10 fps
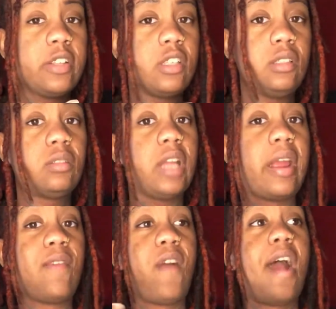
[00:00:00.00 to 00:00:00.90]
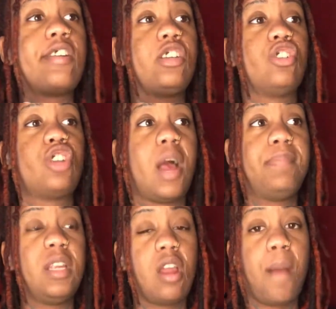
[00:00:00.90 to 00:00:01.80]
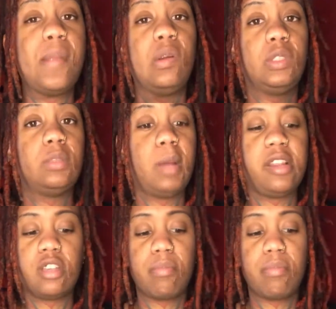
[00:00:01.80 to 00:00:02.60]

Like if I just chopped it up, it was spicy. But